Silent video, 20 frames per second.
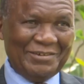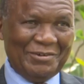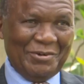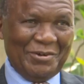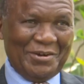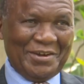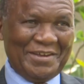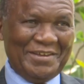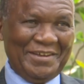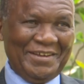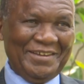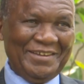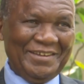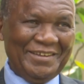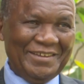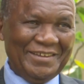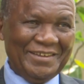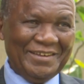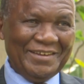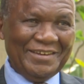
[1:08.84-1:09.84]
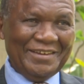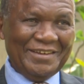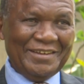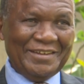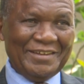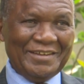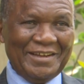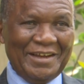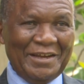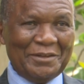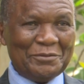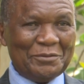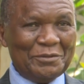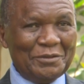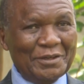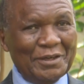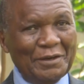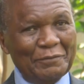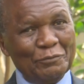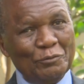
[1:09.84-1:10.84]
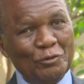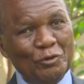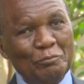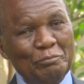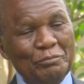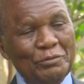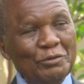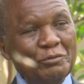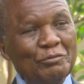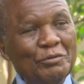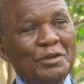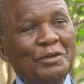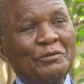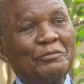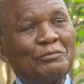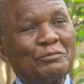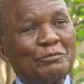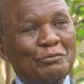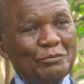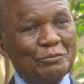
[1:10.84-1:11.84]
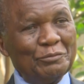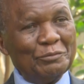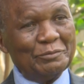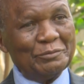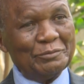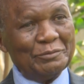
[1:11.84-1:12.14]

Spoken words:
Okay. I think I've got to be grateful